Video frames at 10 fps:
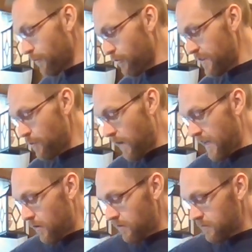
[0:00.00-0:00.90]
pretty
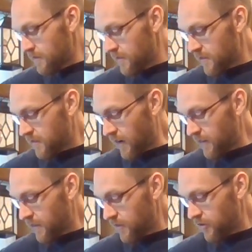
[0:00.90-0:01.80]
well
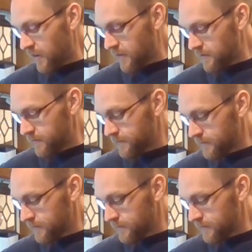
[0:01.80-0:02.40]
stuck to the chicken.